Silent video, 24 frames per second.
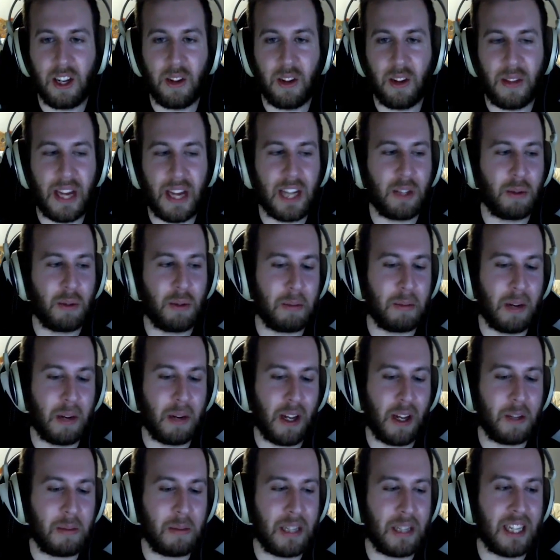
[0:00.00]
no, that's what
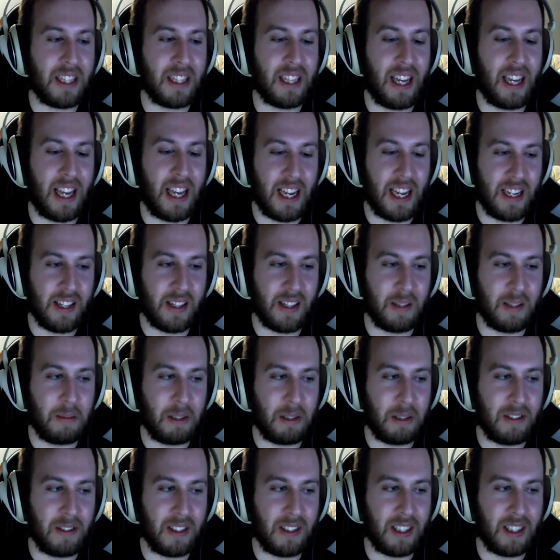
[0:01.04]
bothered me at the end of the
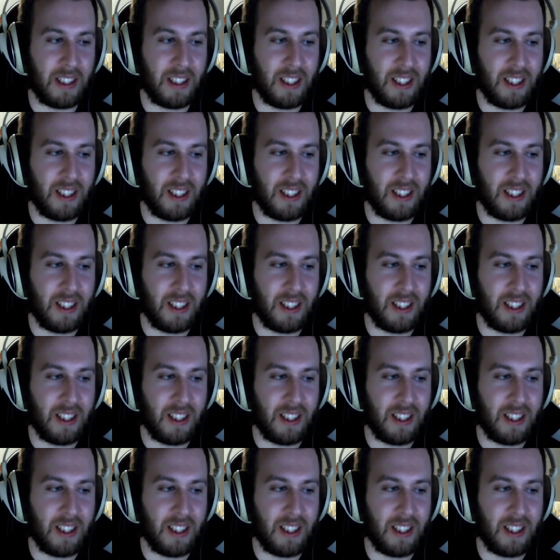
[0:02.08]
movie.